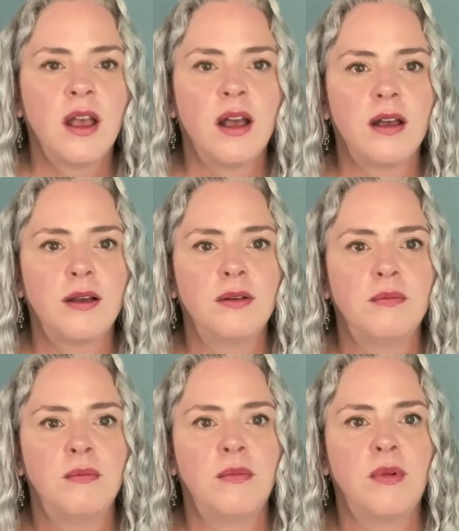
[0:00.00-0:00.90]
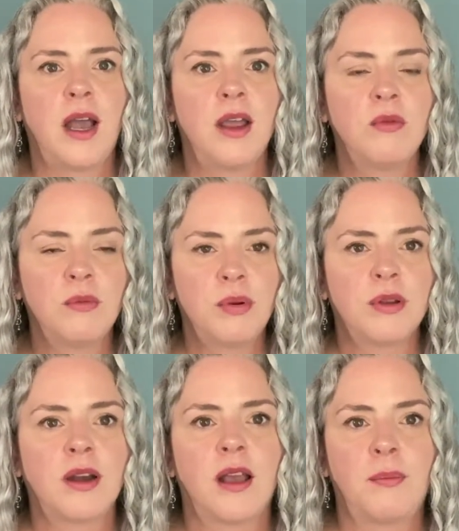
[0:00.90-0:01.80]
I will put
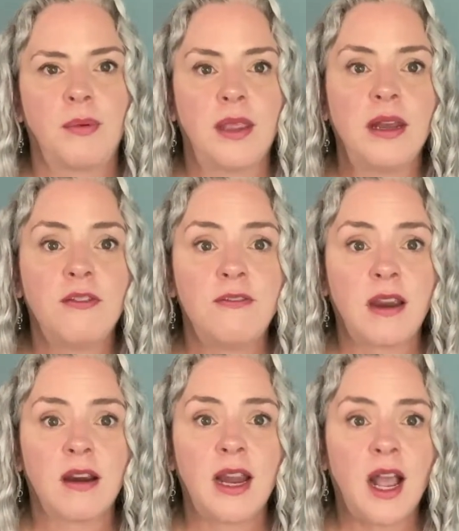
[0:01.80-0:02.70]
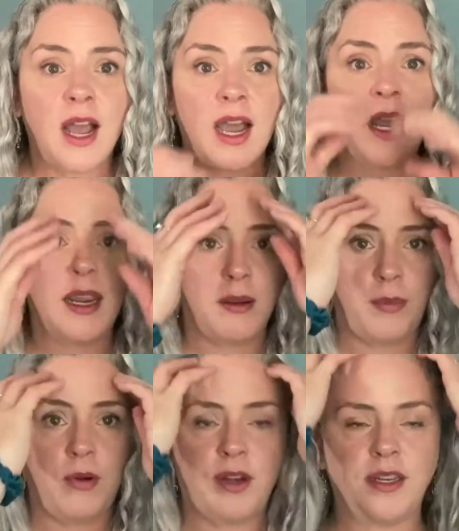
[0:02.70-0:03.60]
it up in a very high
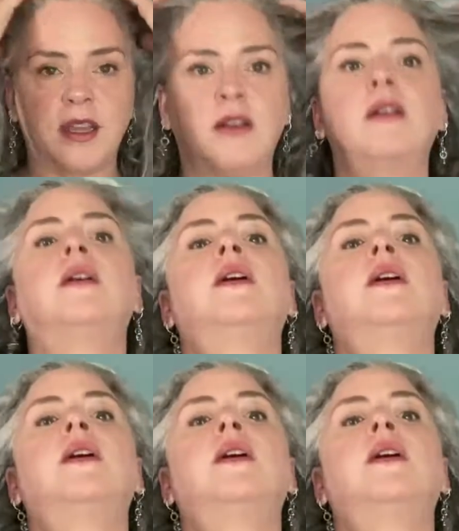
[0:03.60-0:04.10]
ponytail.